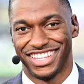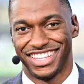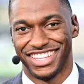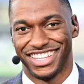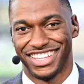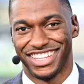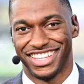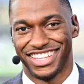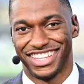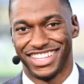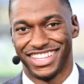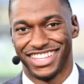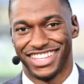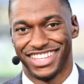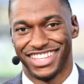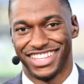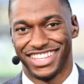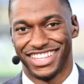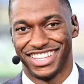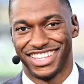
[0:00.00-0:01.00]

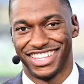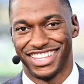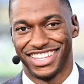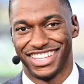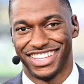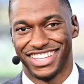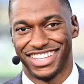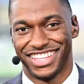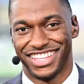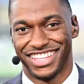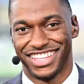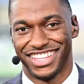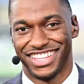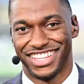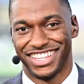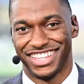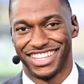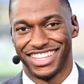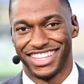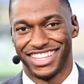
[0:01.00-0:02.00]

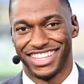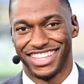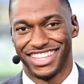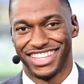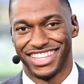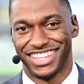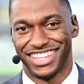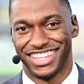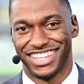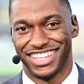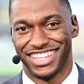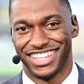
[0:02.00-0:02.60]
No words are spoken by the person on screen.